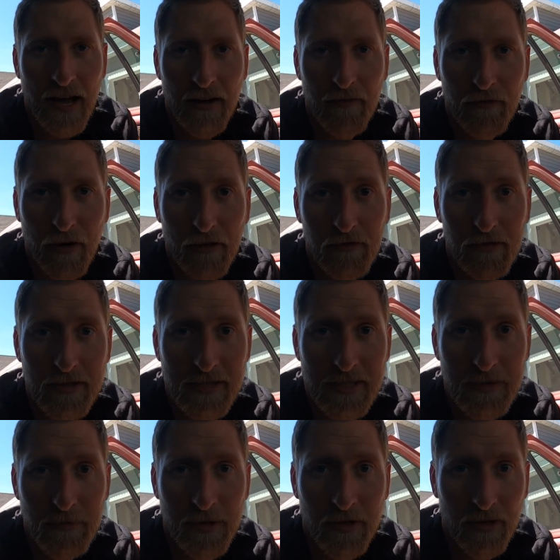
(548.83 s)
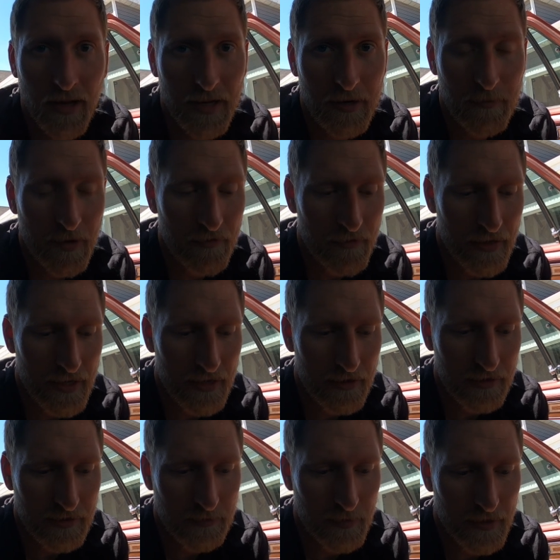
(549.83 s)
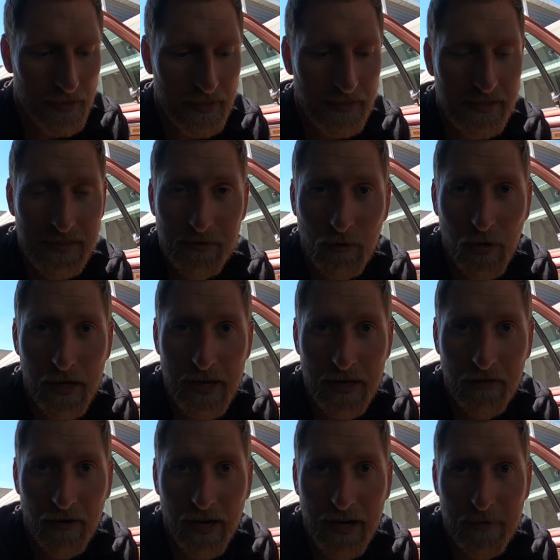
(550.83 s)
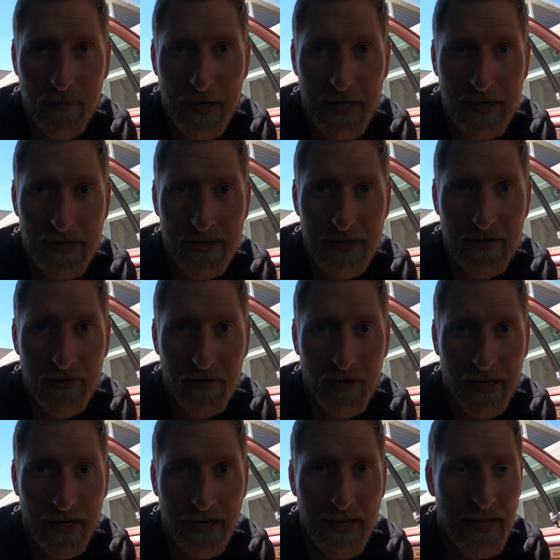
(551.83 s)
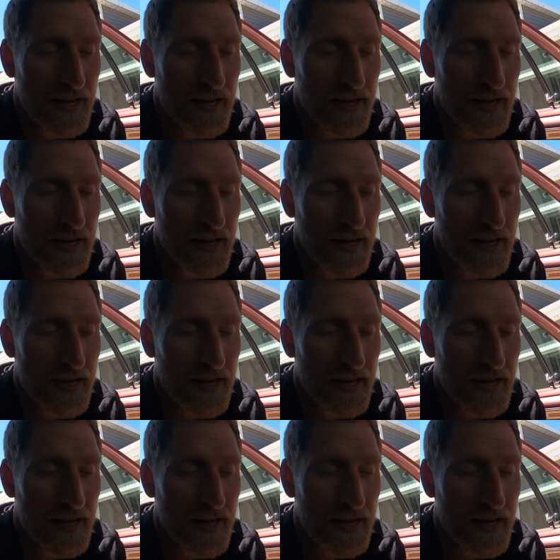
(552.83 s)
I've referenced him in a lot of my videos, but this is what he recommended doing.